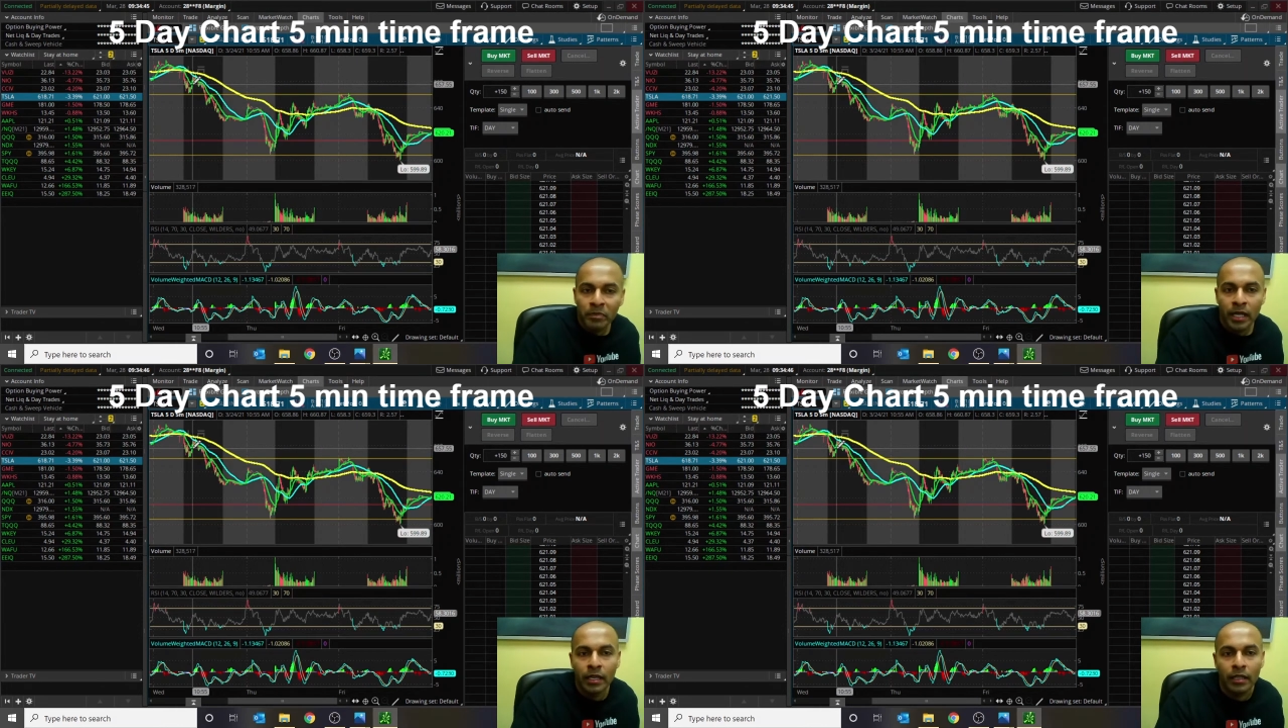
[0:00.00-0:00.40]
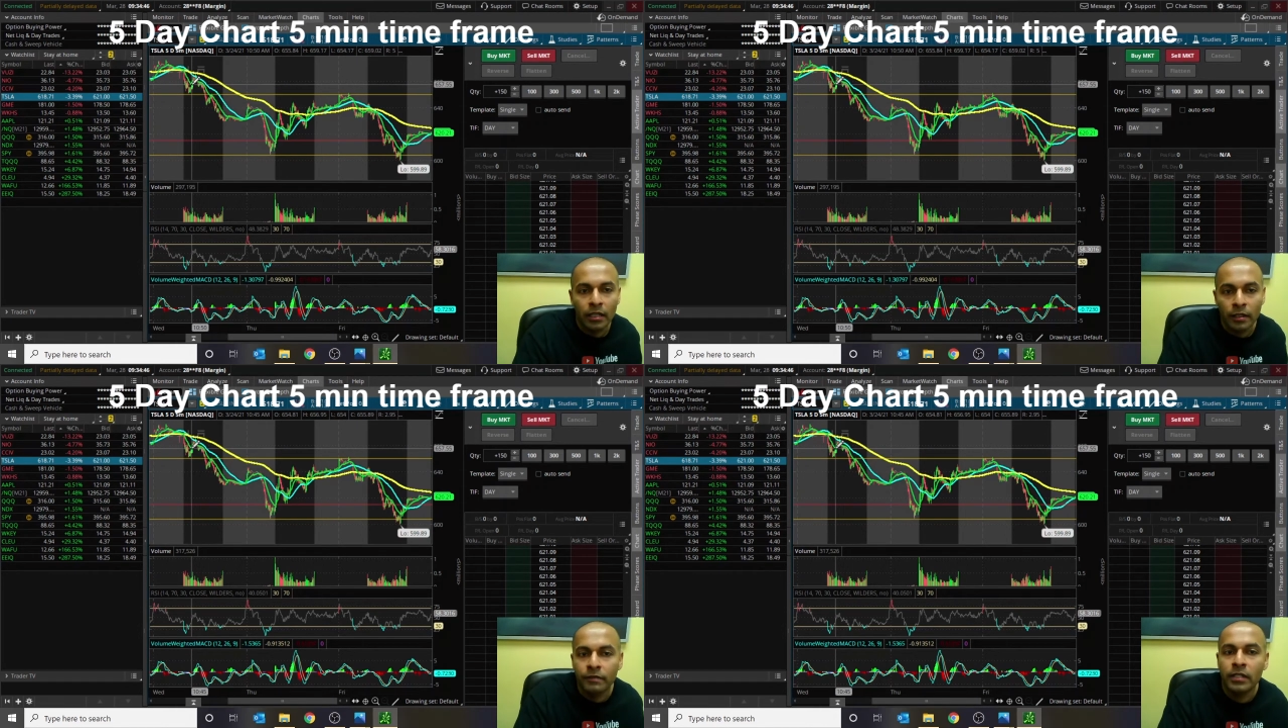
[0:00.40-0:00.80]
hey,
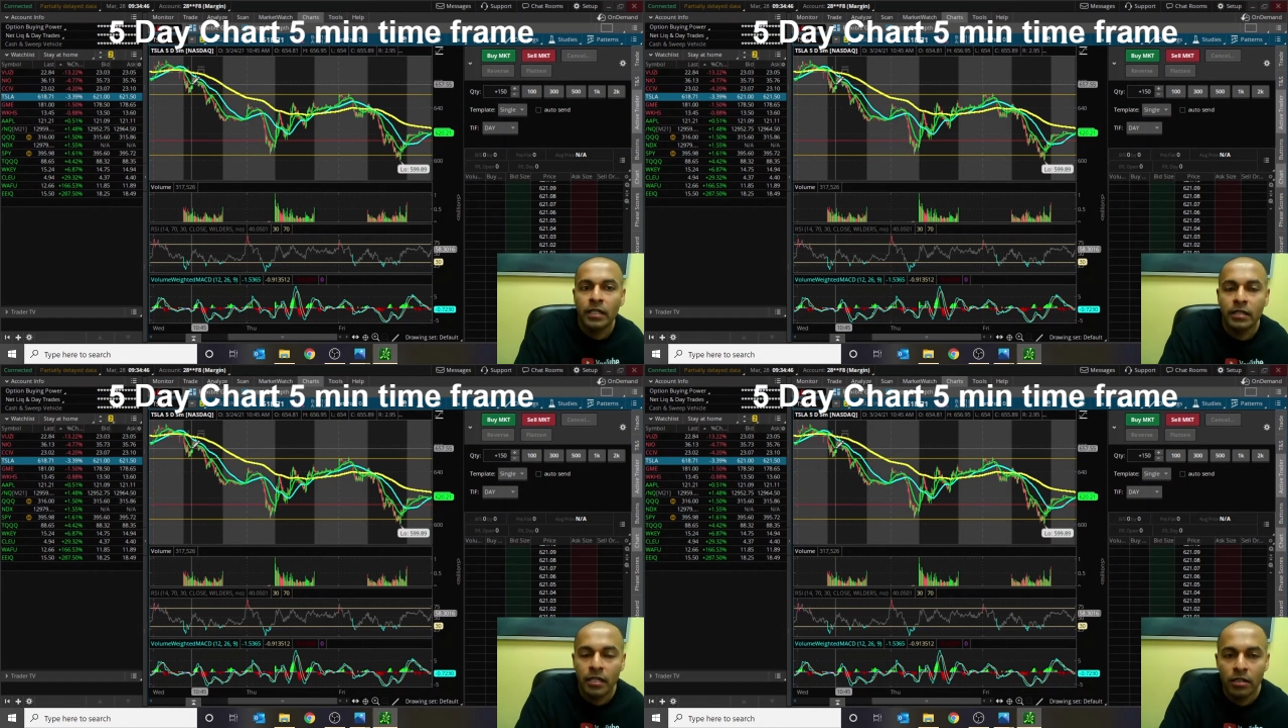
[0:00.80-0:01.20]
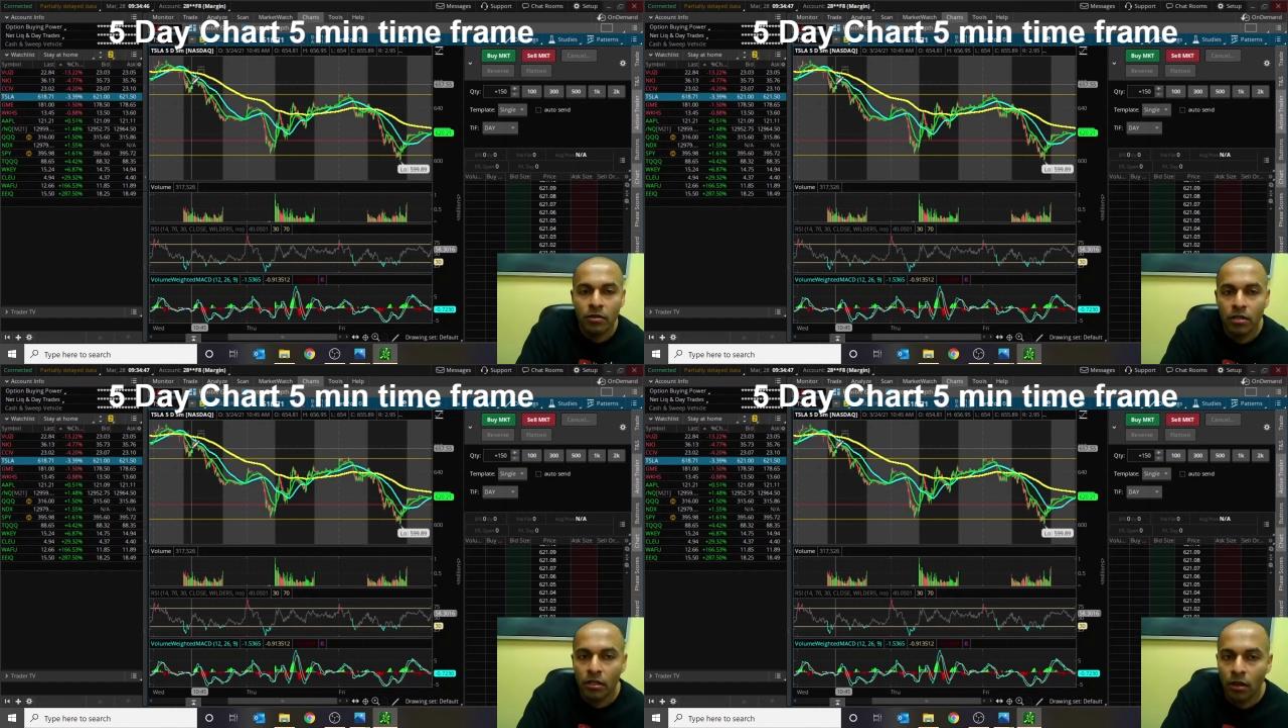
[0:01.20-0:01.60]
if it
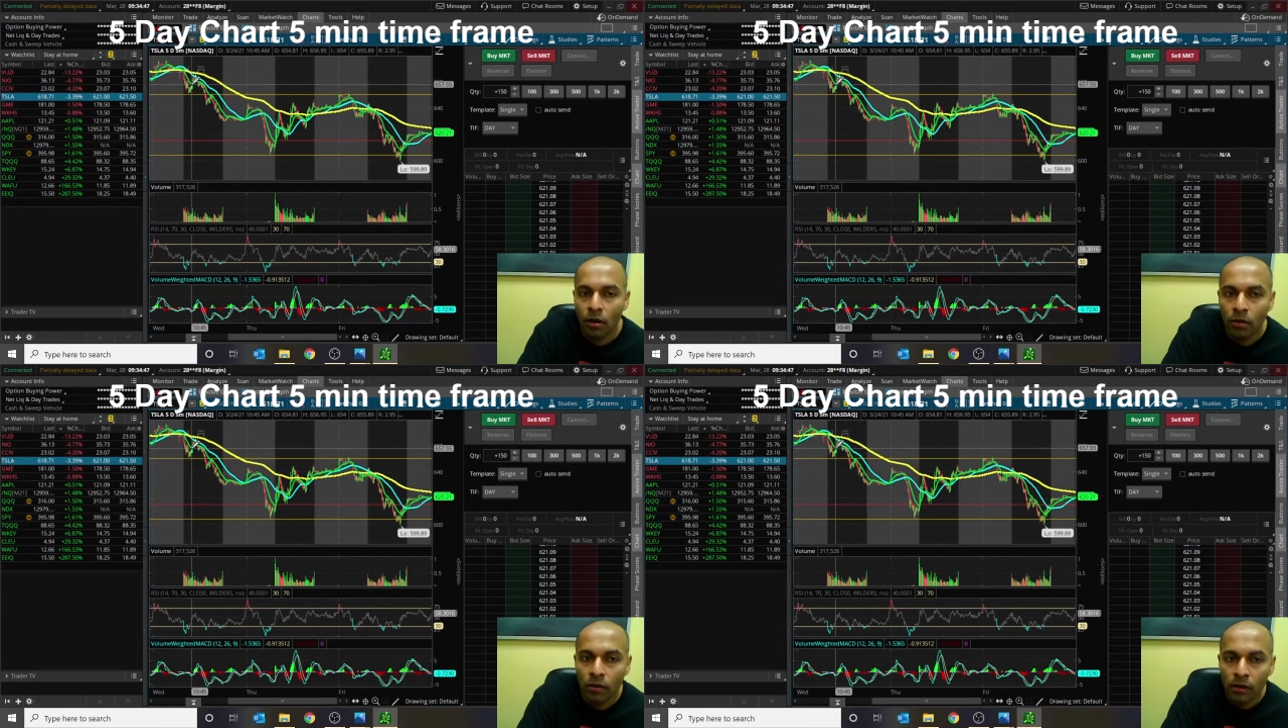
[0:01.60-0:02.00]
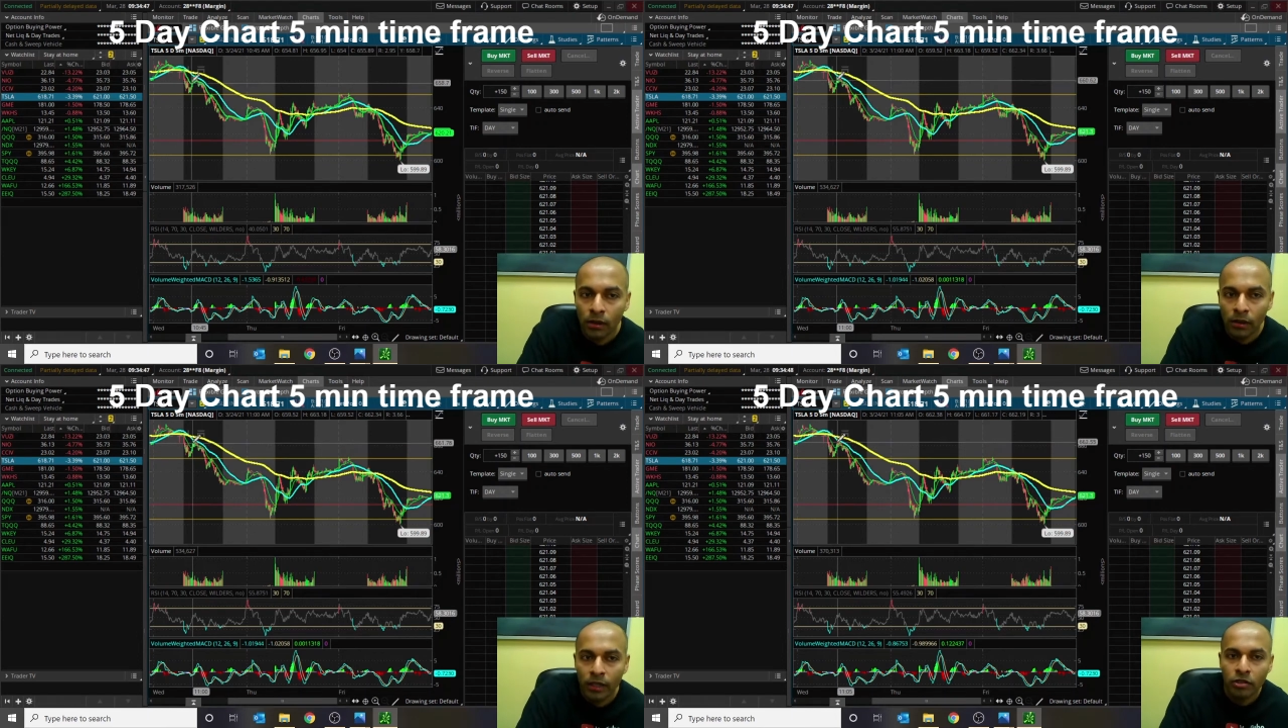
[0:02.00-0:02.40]
continues to go,
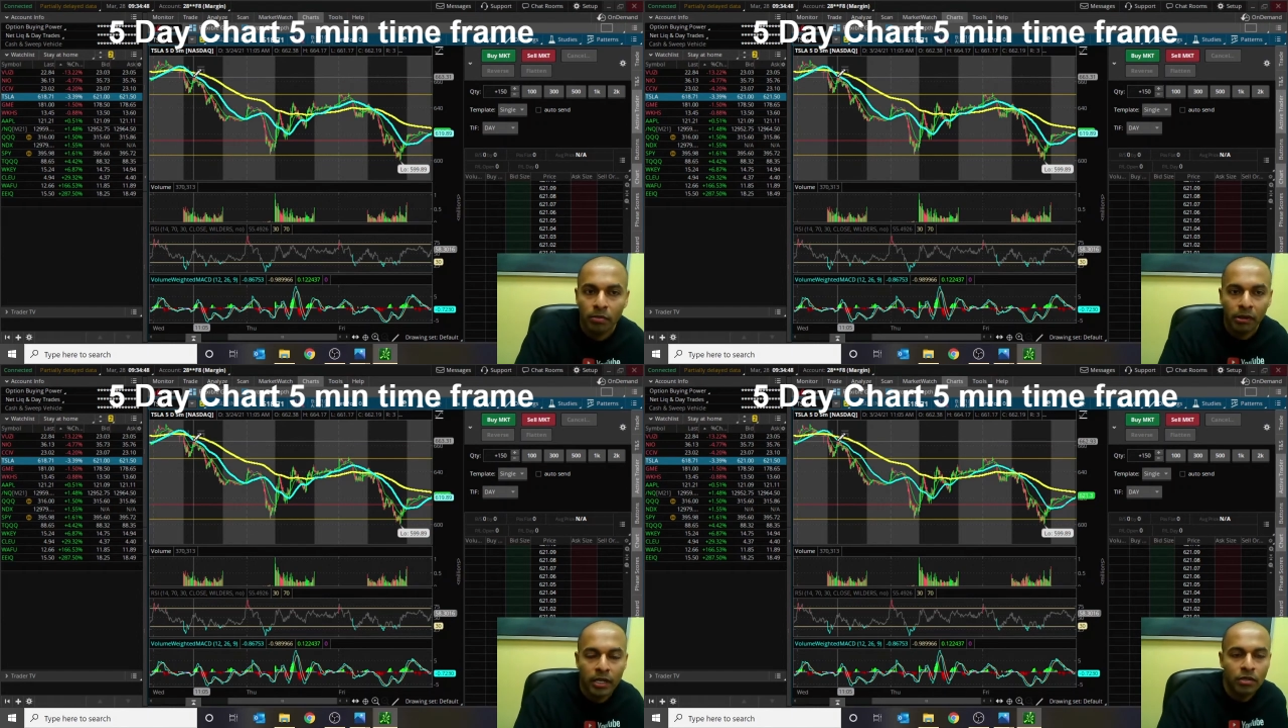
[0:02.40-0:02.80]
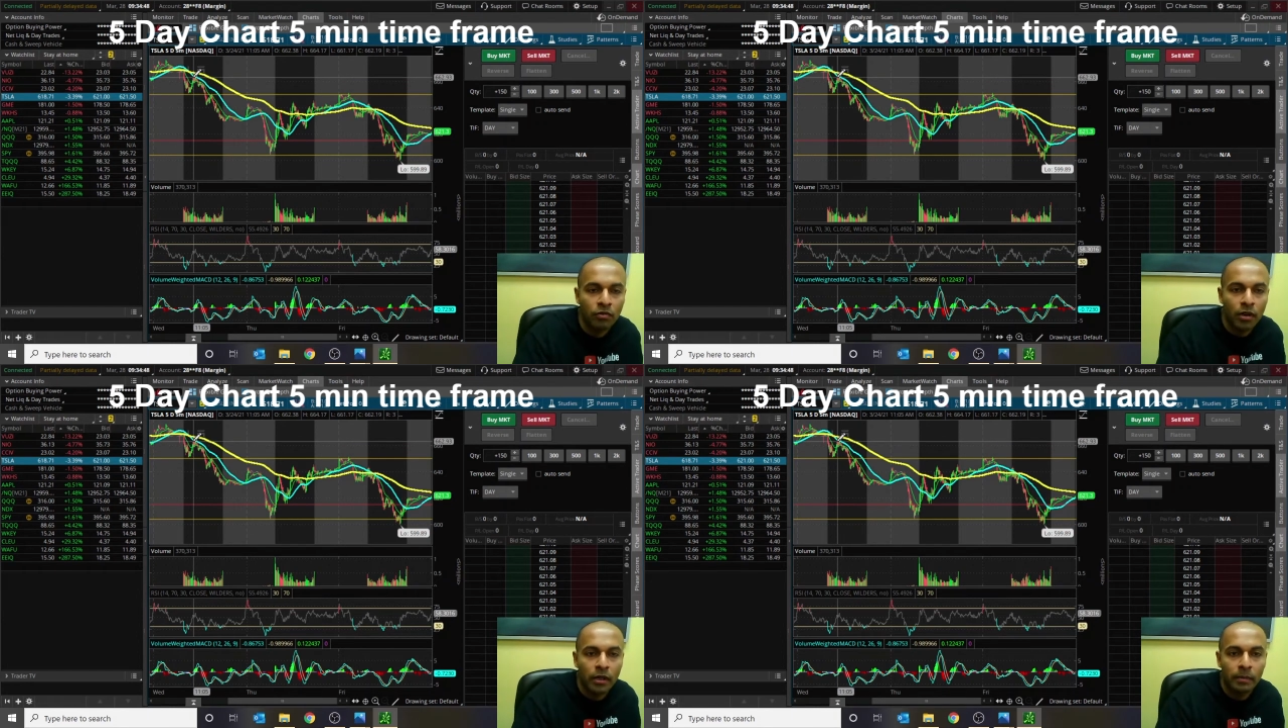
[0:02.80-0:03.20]
let your plays
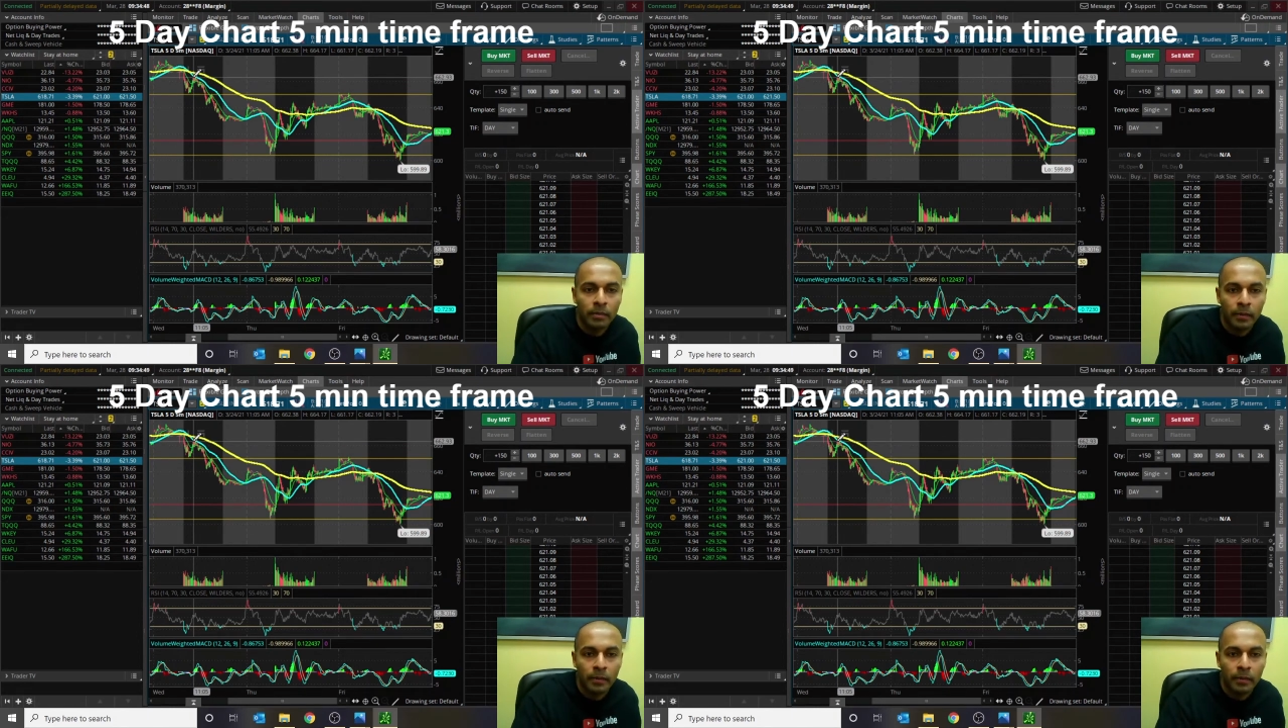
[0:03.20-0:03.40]
run,